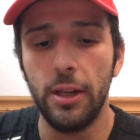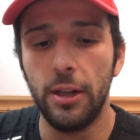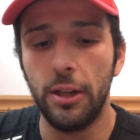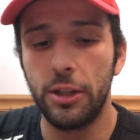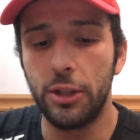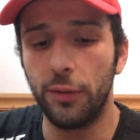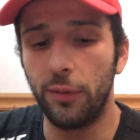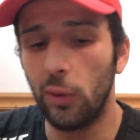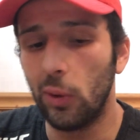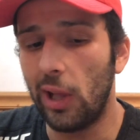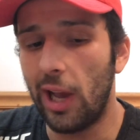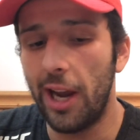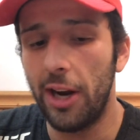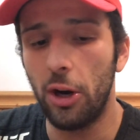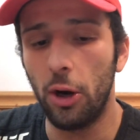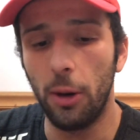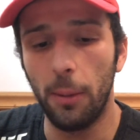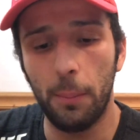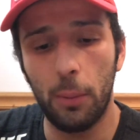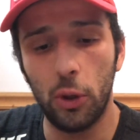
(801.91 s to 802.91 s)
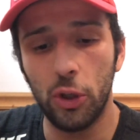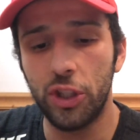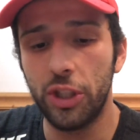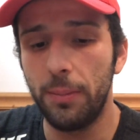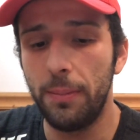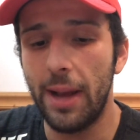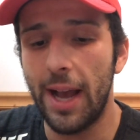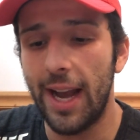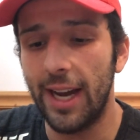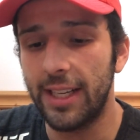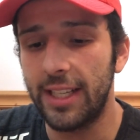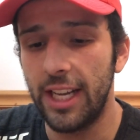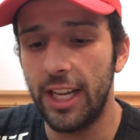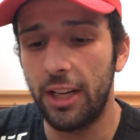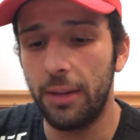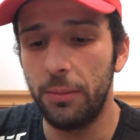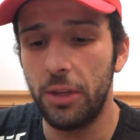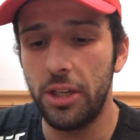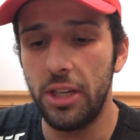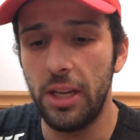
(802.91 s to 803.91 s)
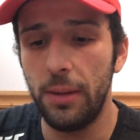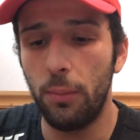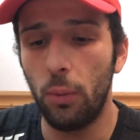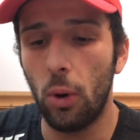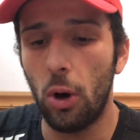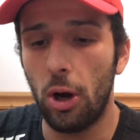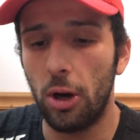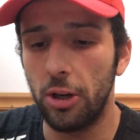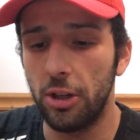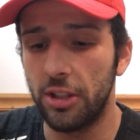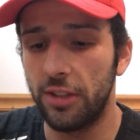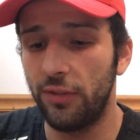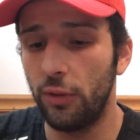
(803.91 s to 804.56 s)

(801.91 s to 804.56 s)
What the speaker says: So for Lionheart, push him back, take him to deep waters.